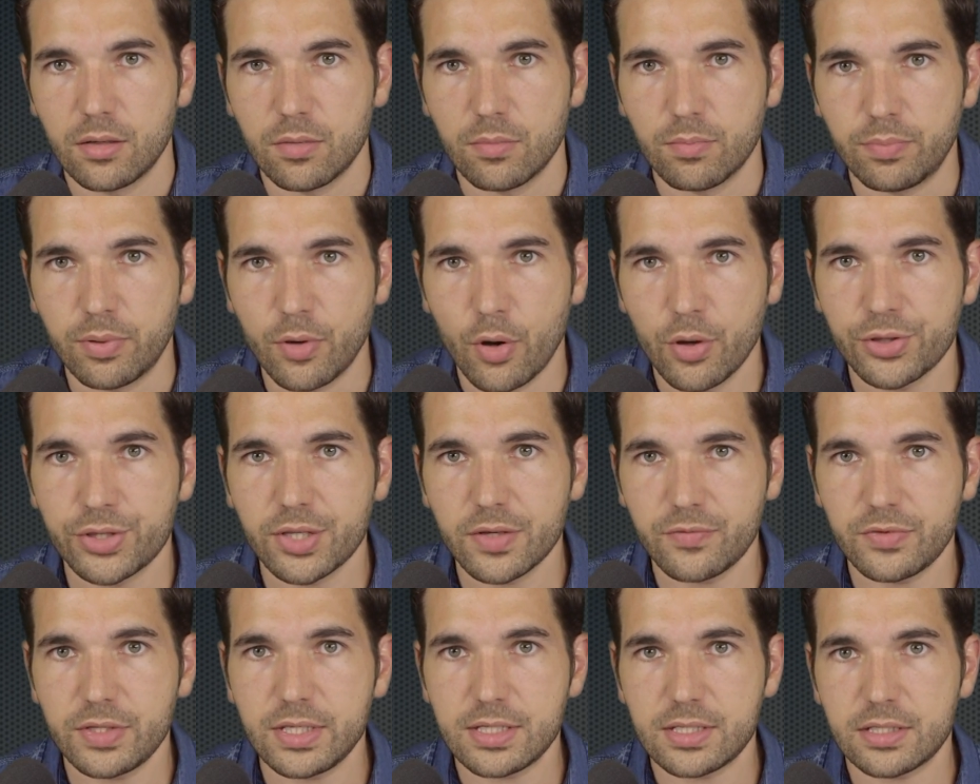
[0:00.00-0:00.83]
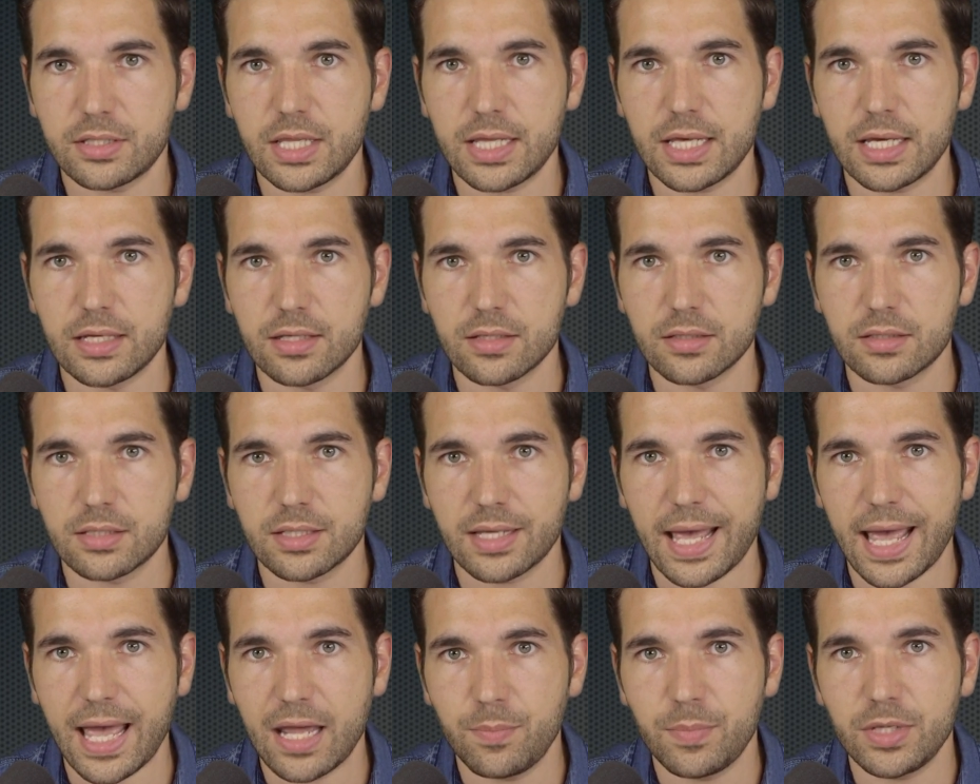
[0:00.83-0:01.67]
Both of these things
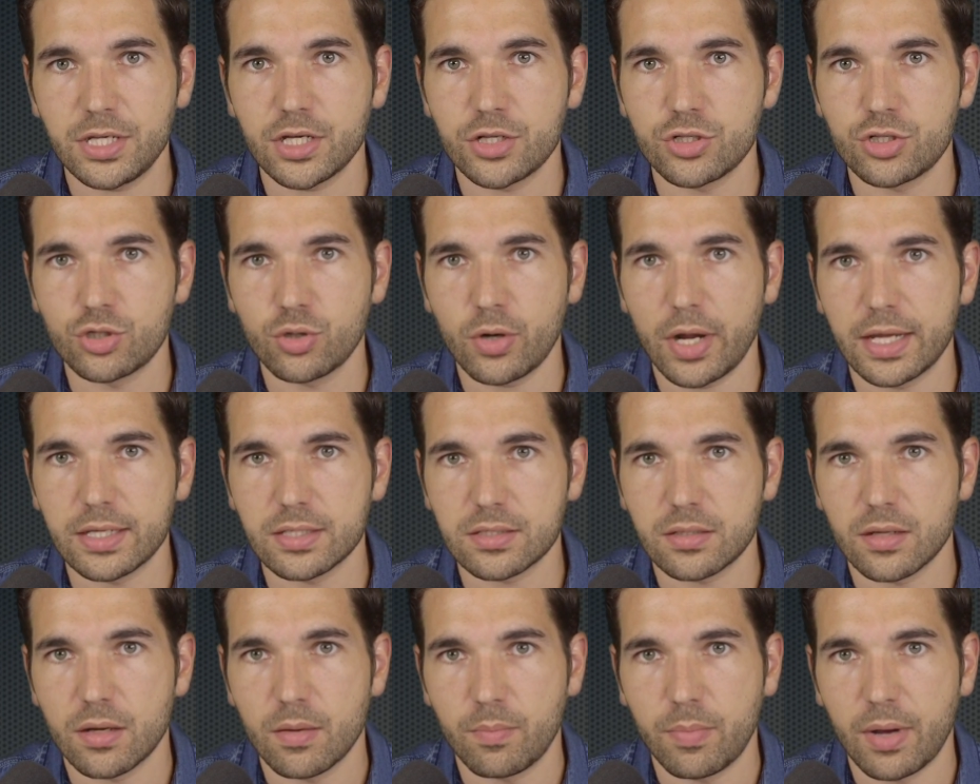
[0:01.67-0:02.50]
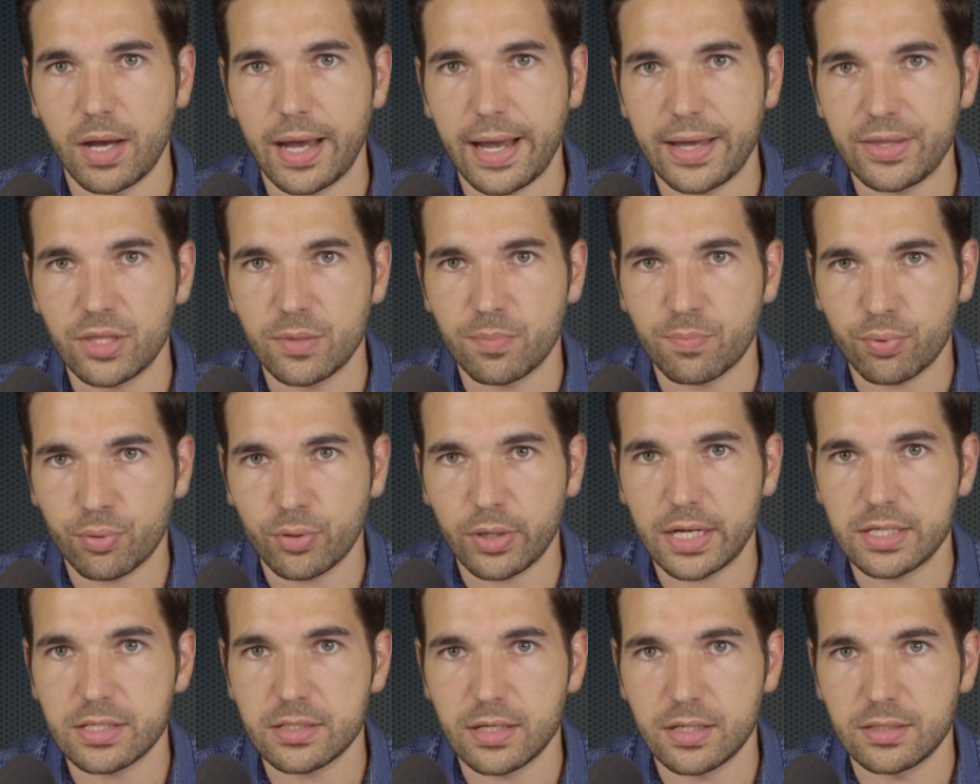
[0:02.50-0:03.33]
can be addressed by the
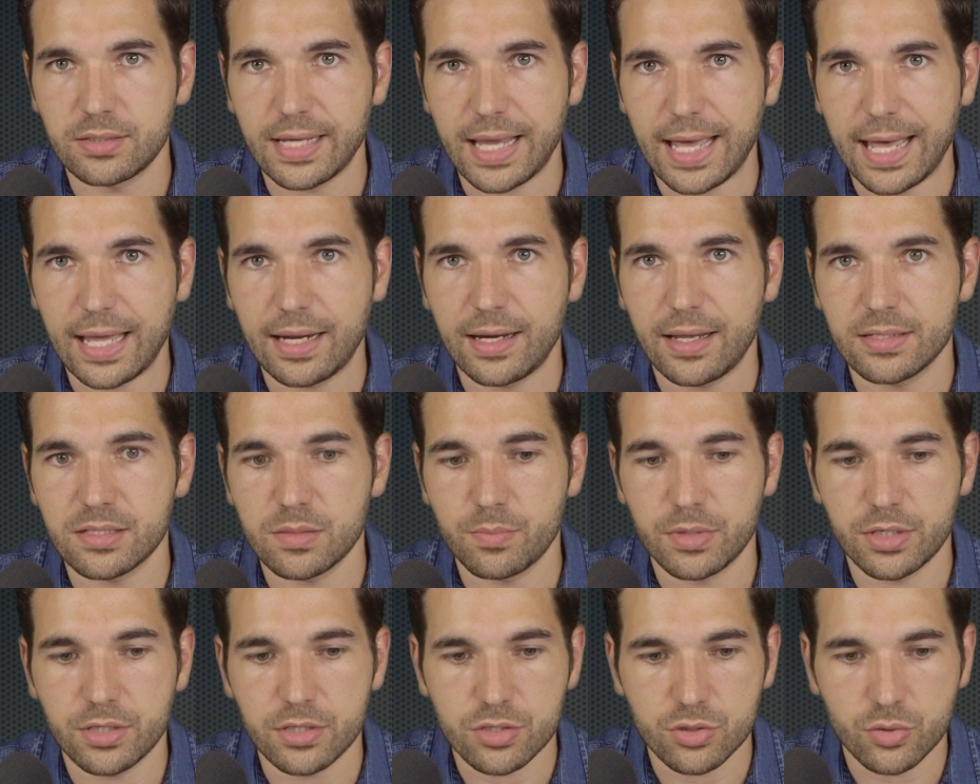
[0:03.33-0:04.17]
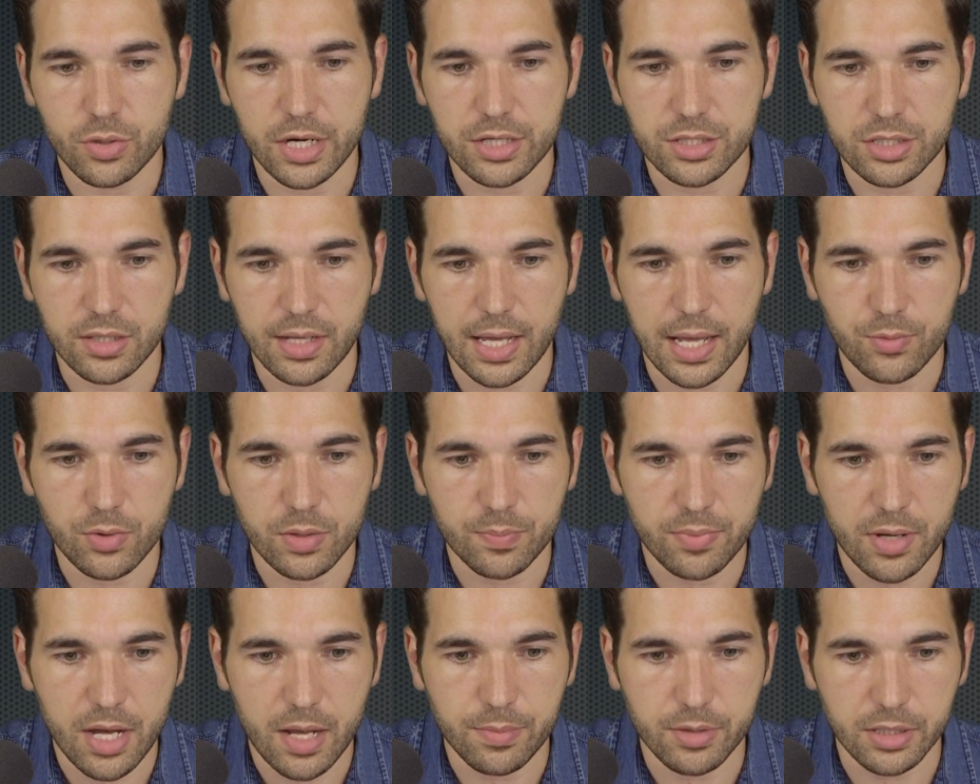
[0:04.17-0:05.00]
president and his administration and
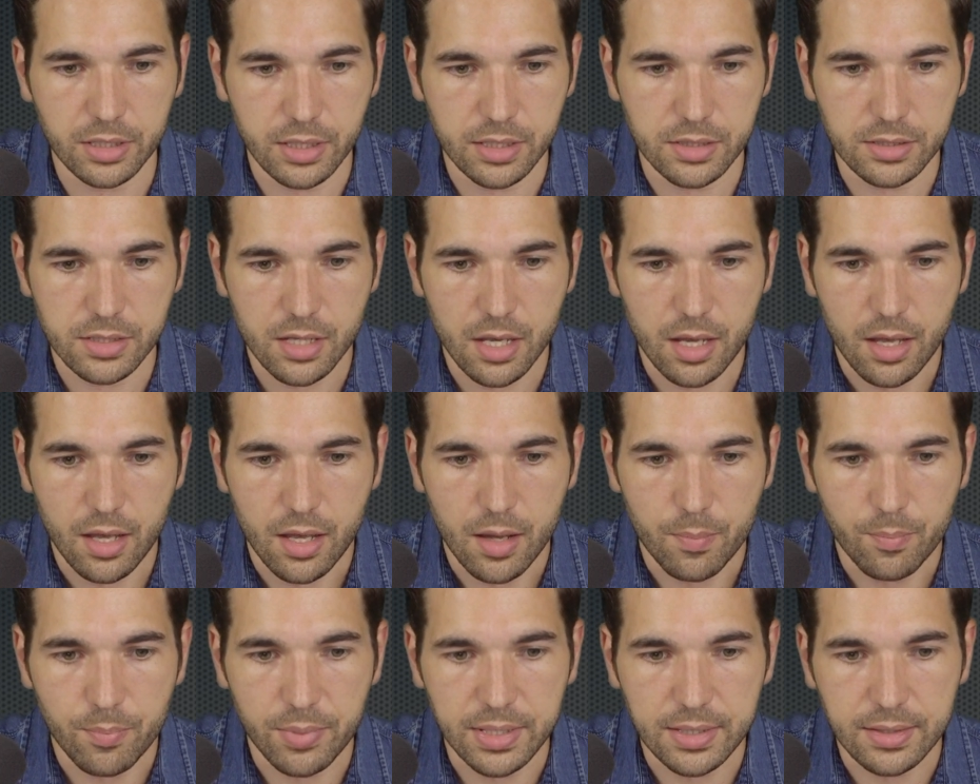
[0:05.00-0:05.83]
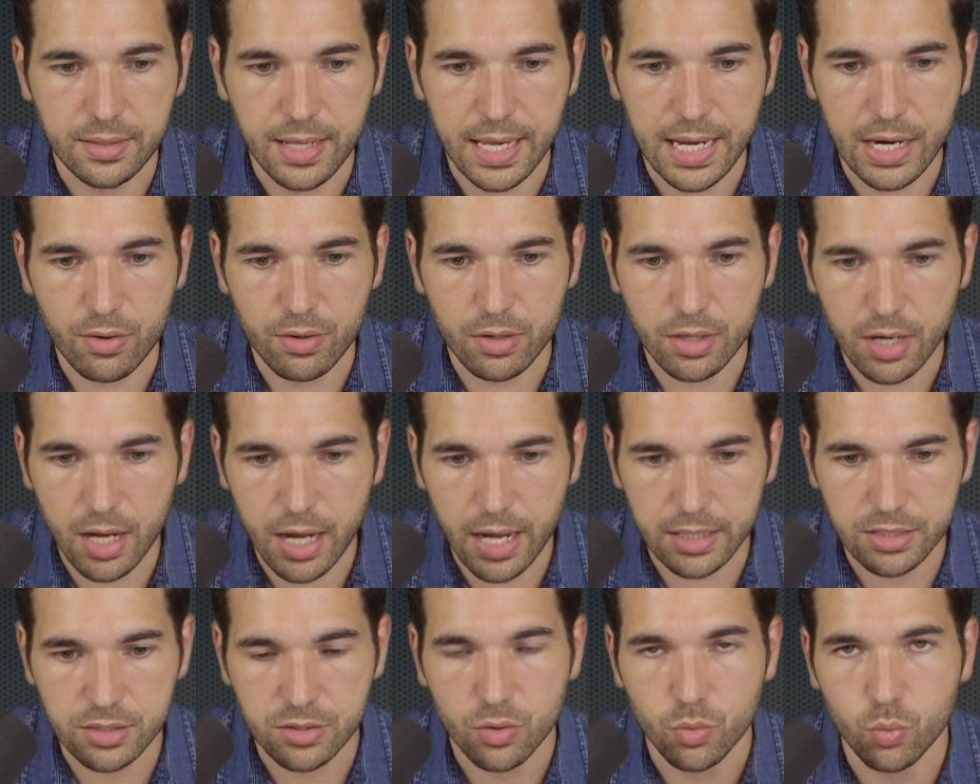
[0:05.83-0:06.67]
Republicans, but they are
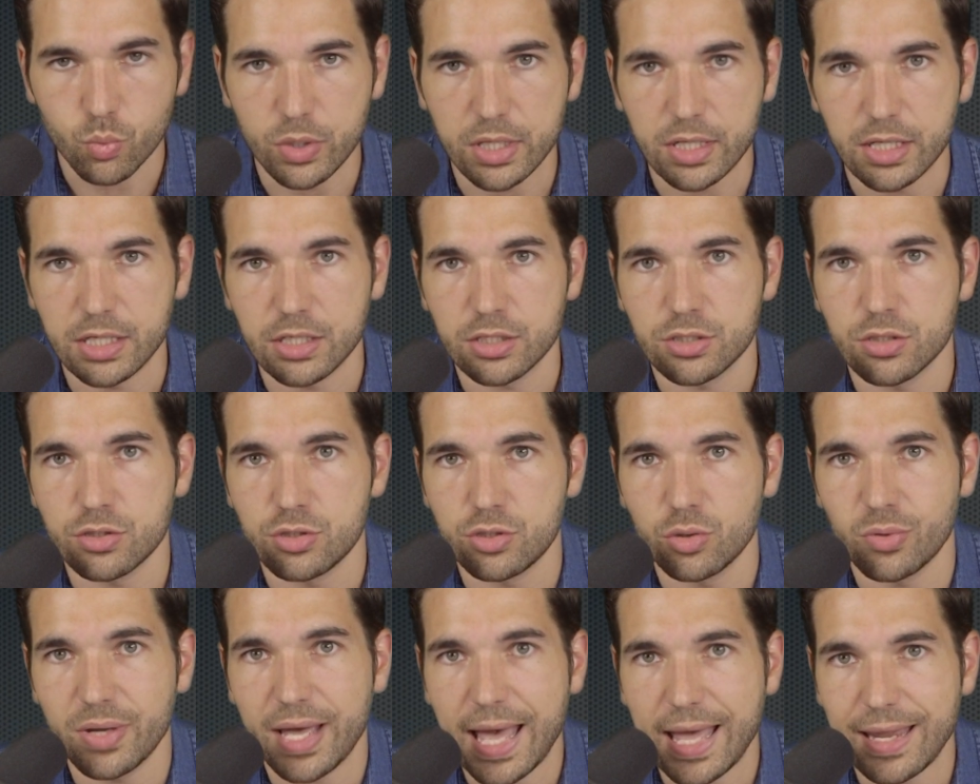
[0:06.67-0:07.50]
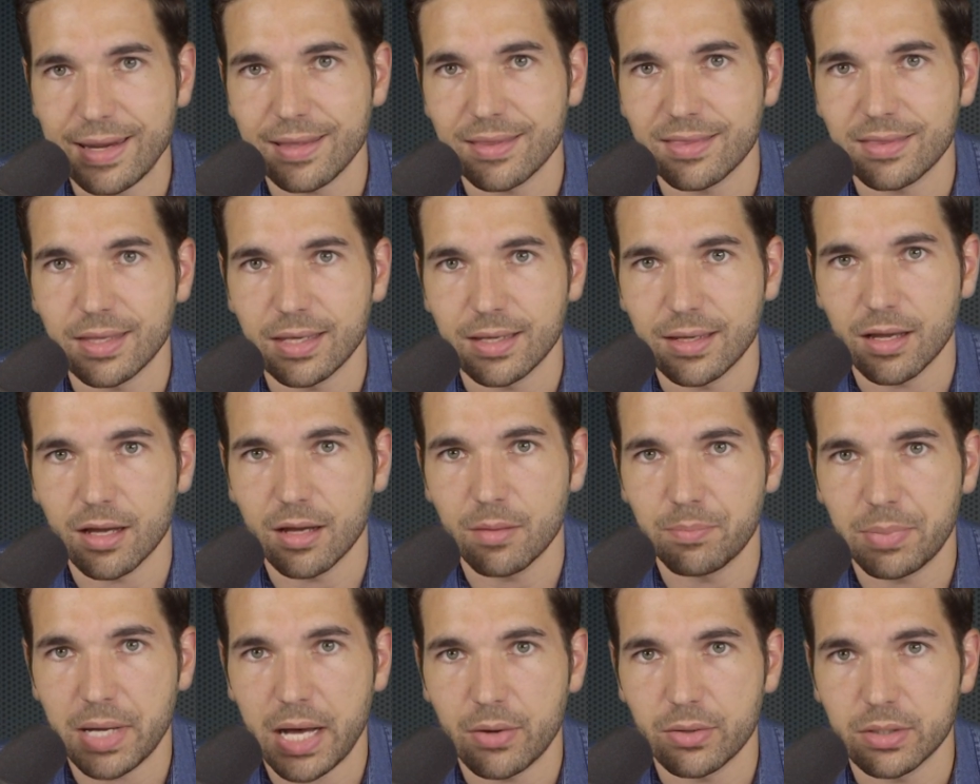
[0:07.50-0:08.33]
not willing to do anything
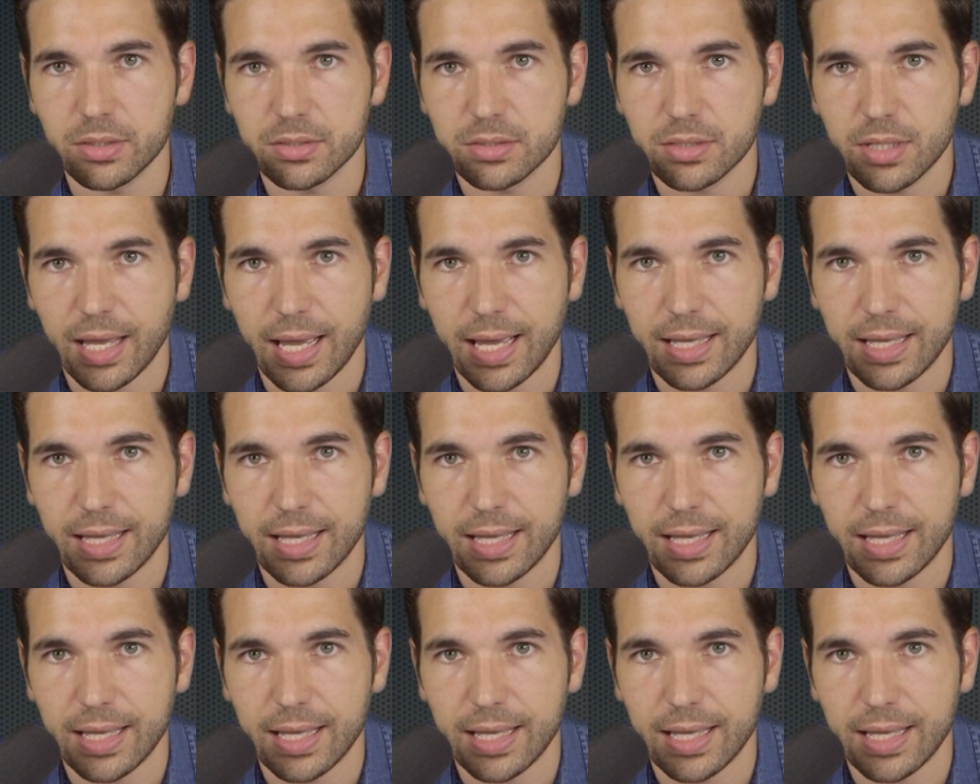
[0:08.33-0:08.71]
about it.